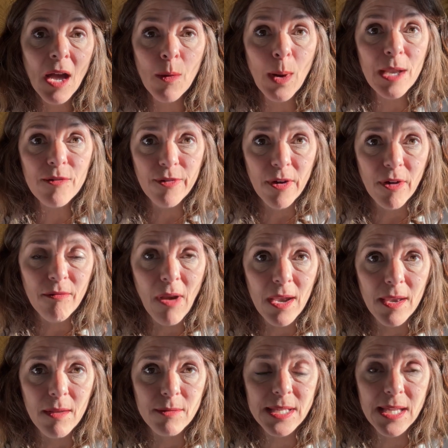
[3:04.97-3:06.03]
went for a run.
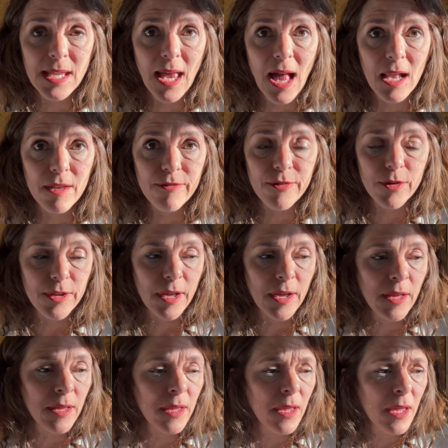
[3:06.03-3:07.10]
I was in California.
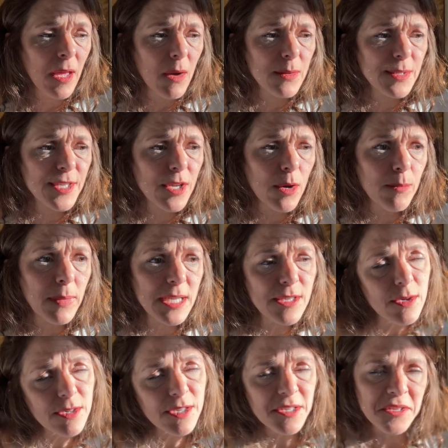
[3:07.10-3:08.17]
I was told by
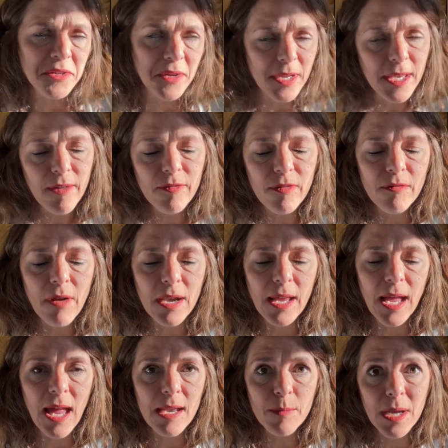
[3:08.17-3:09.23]
doctors you can never run
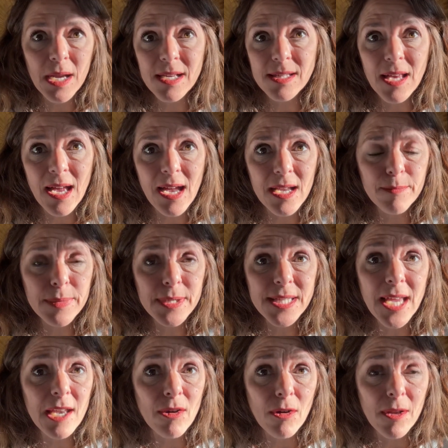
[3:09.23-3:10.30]
again because I had
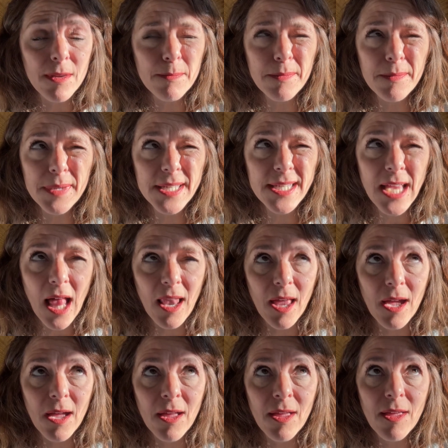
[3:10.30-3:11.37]

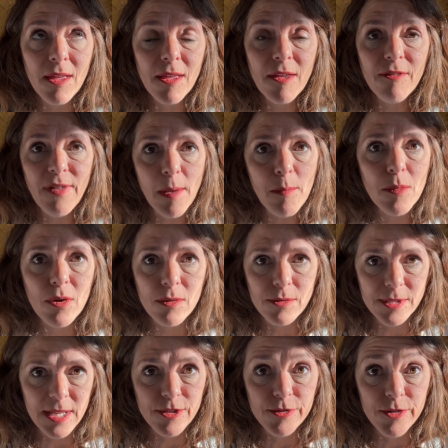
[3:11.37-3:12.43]
patella femoral
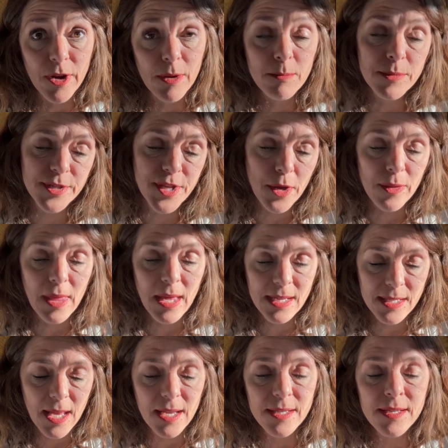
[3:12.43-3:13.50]
syndrome, so they
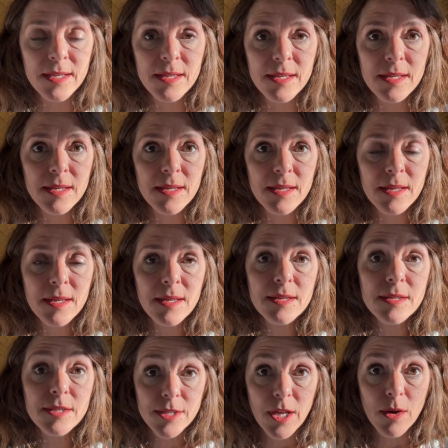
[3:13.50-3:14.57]
said.
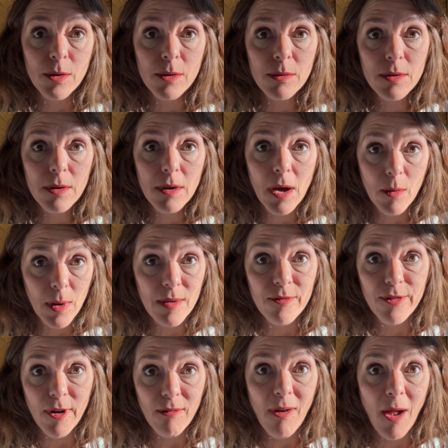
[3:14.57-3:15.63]
So I went
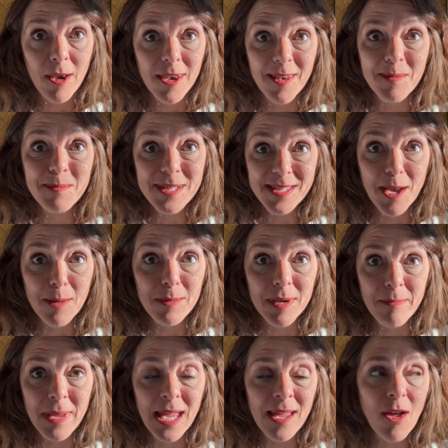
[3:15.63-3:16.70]
for a run, stubborn
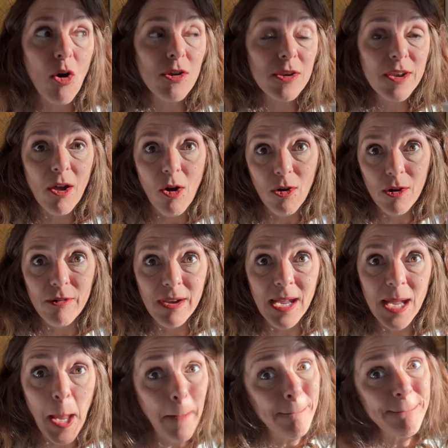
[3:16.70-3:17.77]
me, on
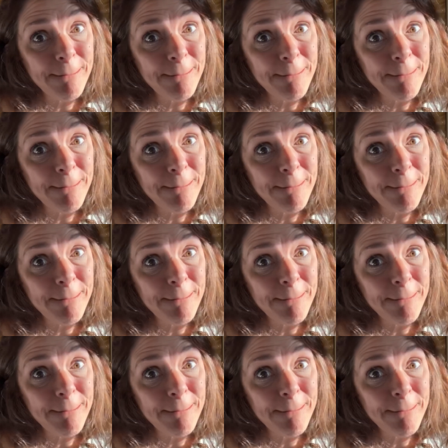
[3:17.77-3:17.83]
concrete,